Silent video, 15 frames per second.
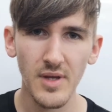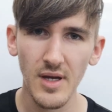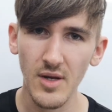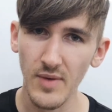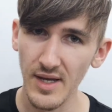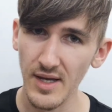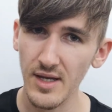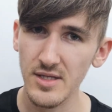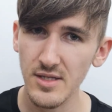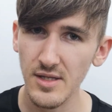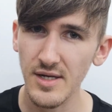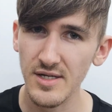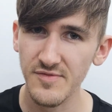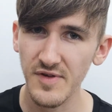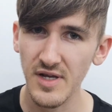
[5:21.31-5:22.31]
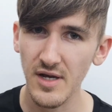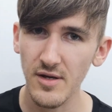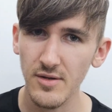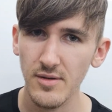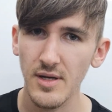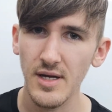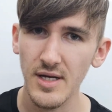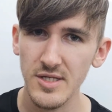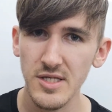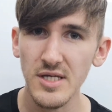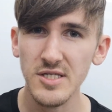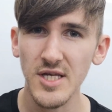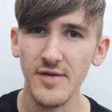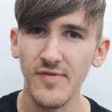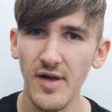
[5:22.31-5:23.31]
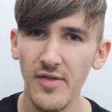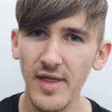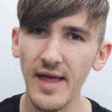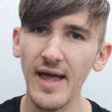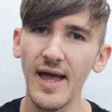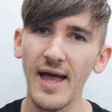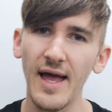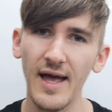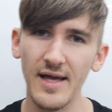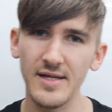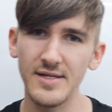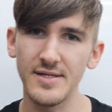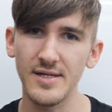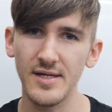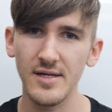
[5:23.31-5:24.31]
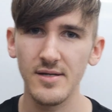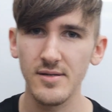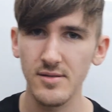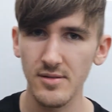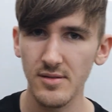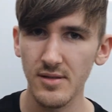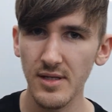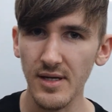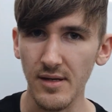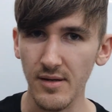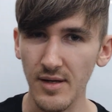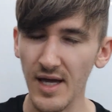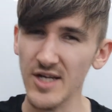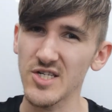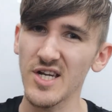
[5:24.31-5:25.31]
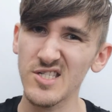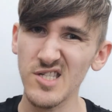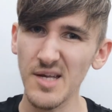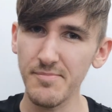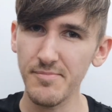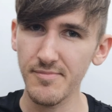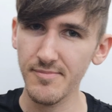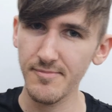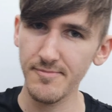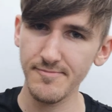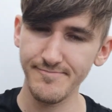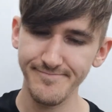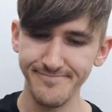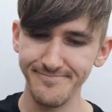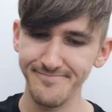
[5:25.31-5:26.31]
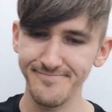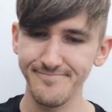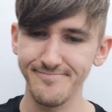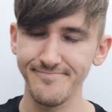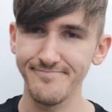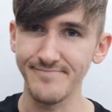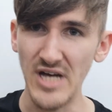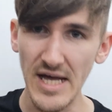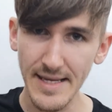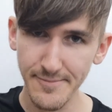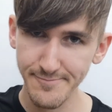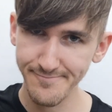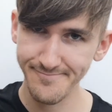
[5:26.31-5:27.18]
Anyway, until the next video, stay safe out there, and yeah, catch you next time. Bye.